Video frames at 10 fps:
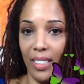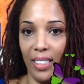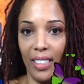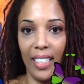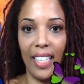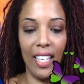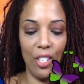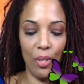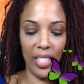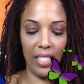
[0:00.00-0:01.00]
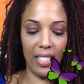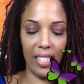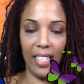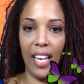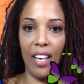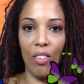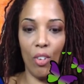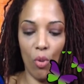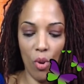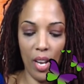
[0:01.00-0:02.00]
again, you can just inhale
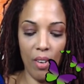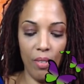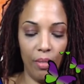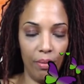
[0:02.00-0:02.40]
the oil.